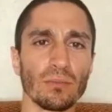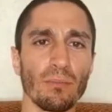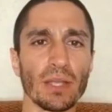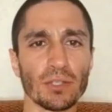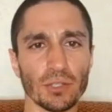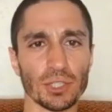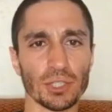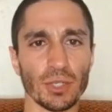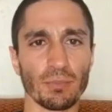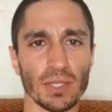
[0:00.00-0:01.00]

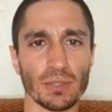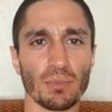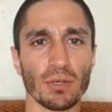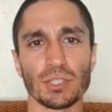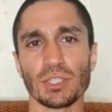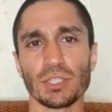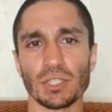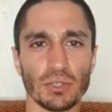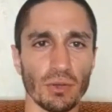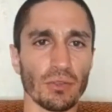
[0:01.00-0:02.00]
mentorship as opposed to
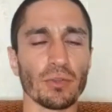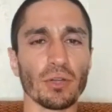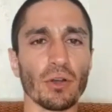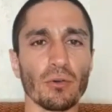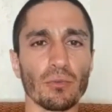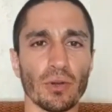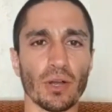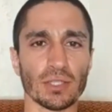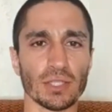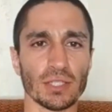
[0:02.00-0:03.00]
just going through your own
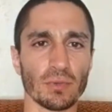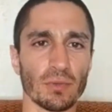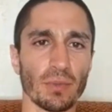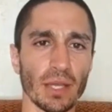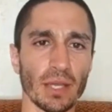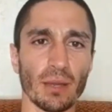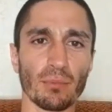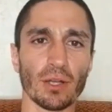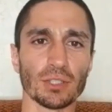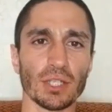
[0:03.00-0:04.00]
process with Mankind
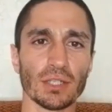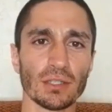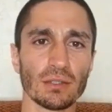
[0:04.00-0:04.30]
Project?